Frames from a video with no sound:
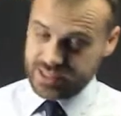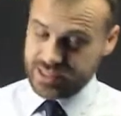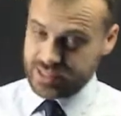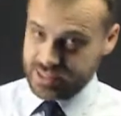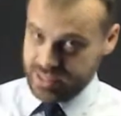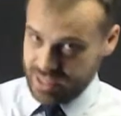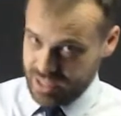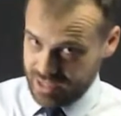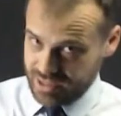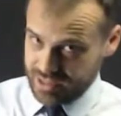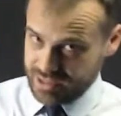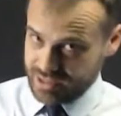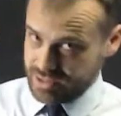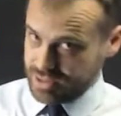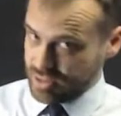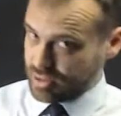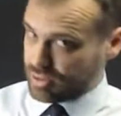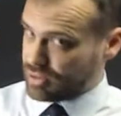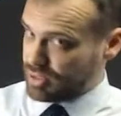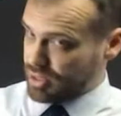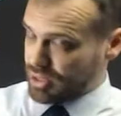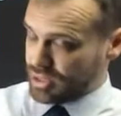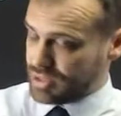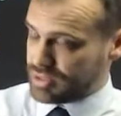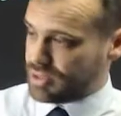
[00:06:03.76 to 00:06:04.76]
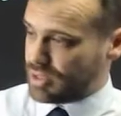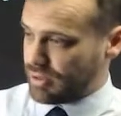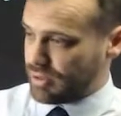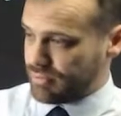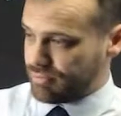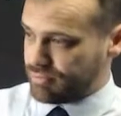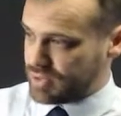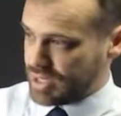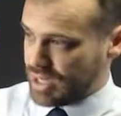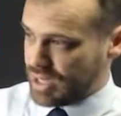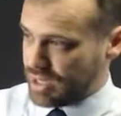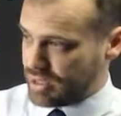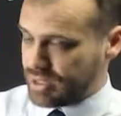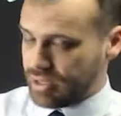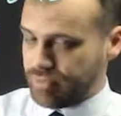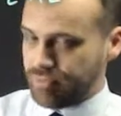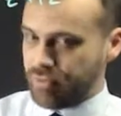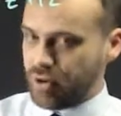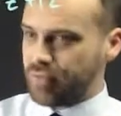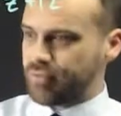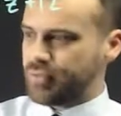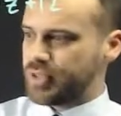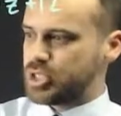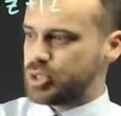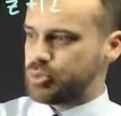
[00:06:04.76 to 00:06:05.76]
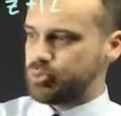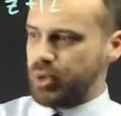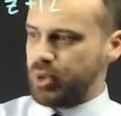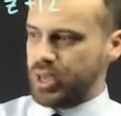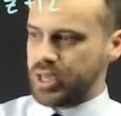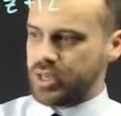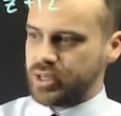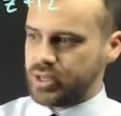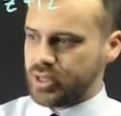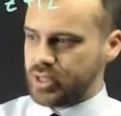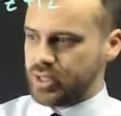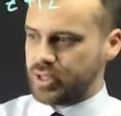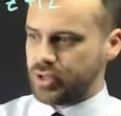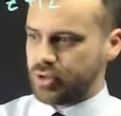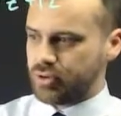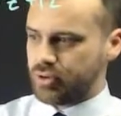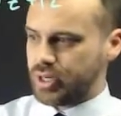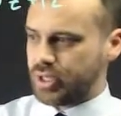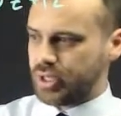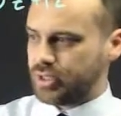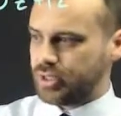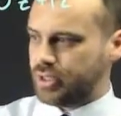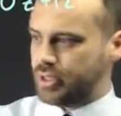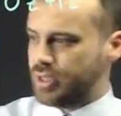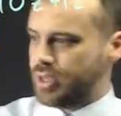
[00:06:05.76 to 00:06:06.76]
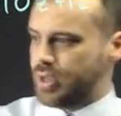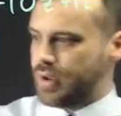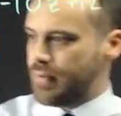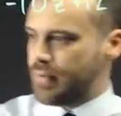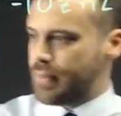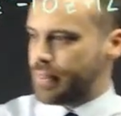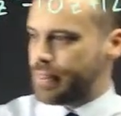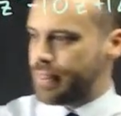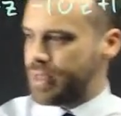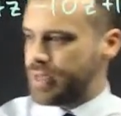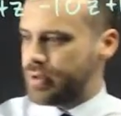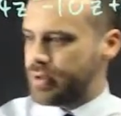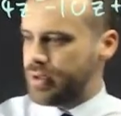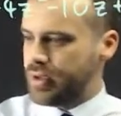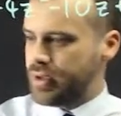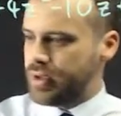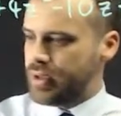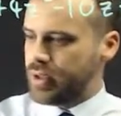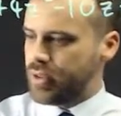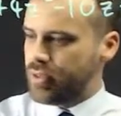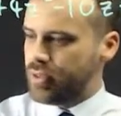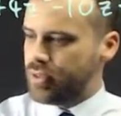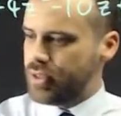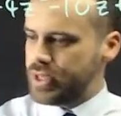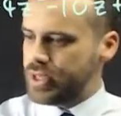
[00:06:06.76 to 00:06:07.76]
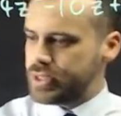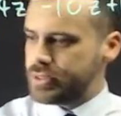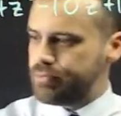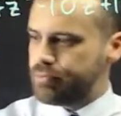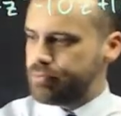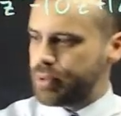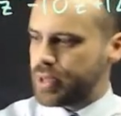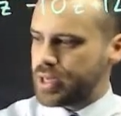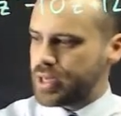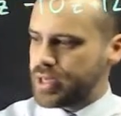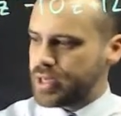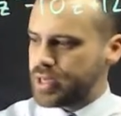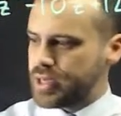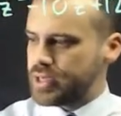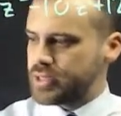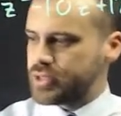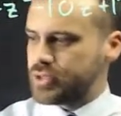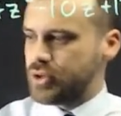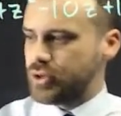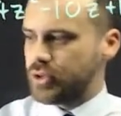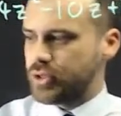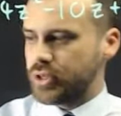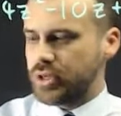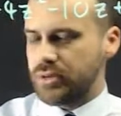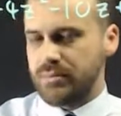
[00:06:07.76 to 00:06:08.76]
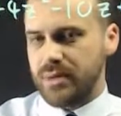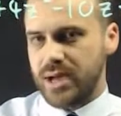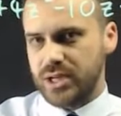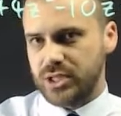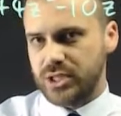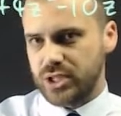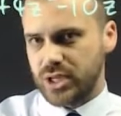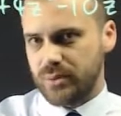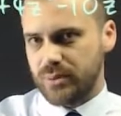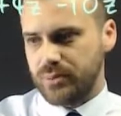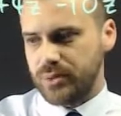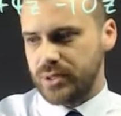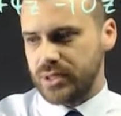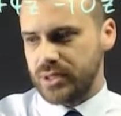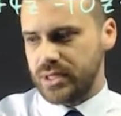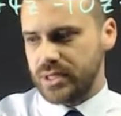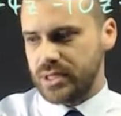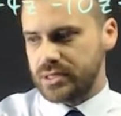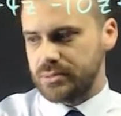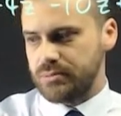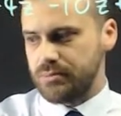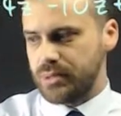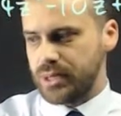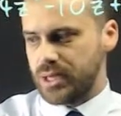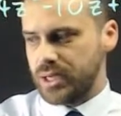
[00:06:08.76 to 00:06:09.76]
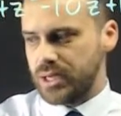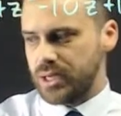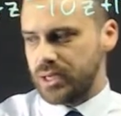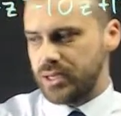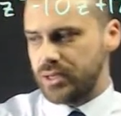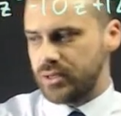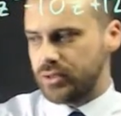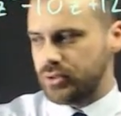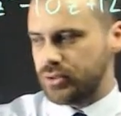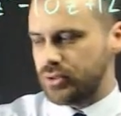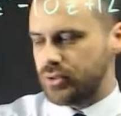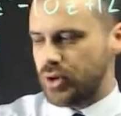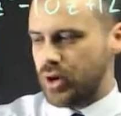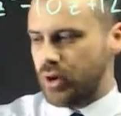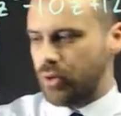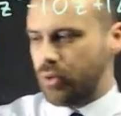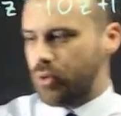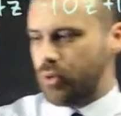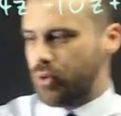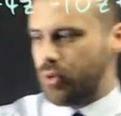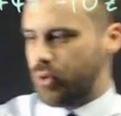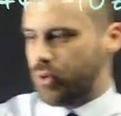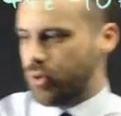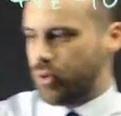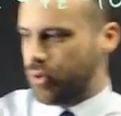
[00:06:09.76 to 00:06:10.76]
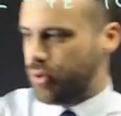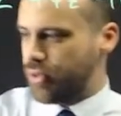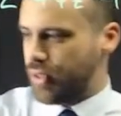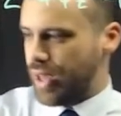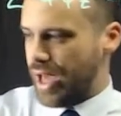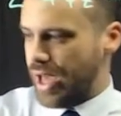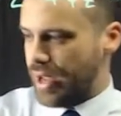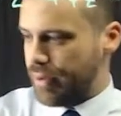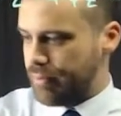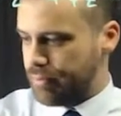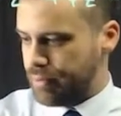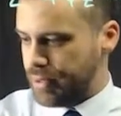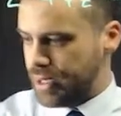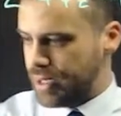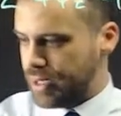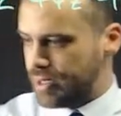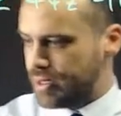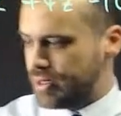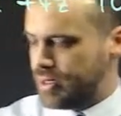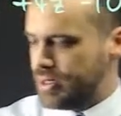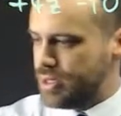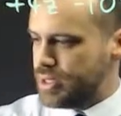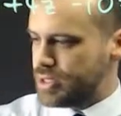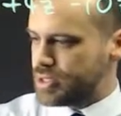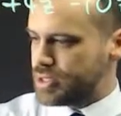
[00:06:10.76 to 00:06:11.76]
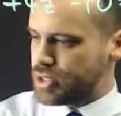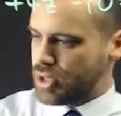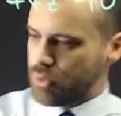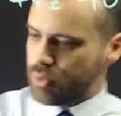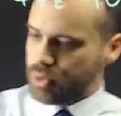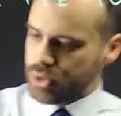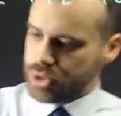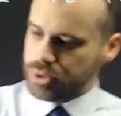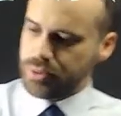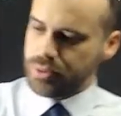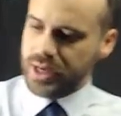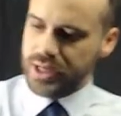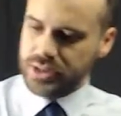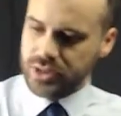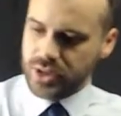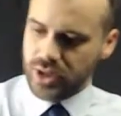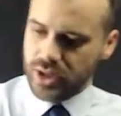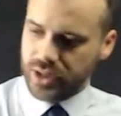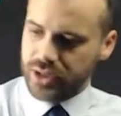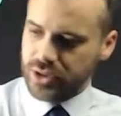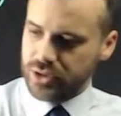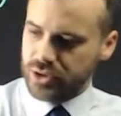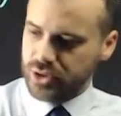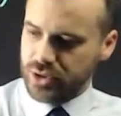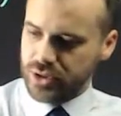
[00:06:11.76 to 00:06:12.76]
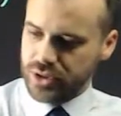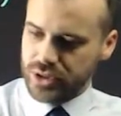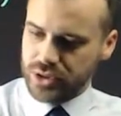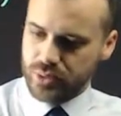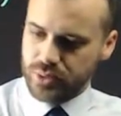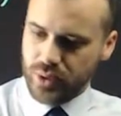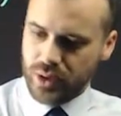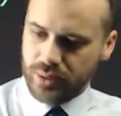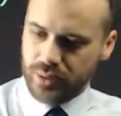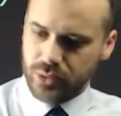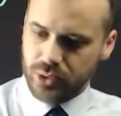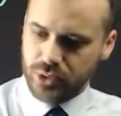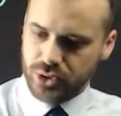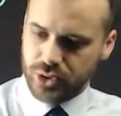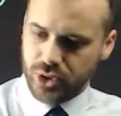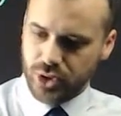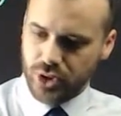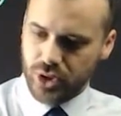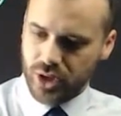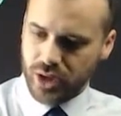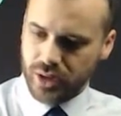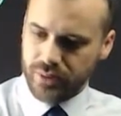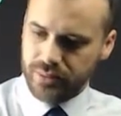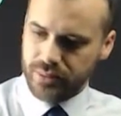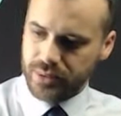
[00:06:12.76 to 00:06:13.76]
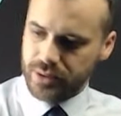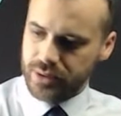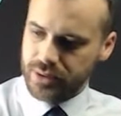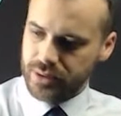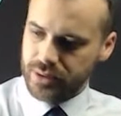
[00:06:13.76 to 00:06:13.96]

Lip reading: sense, the thing that I've done. If I've expanded incorrectly, then this b is not going to match up with this b or that b. So which means that I can do this one more time,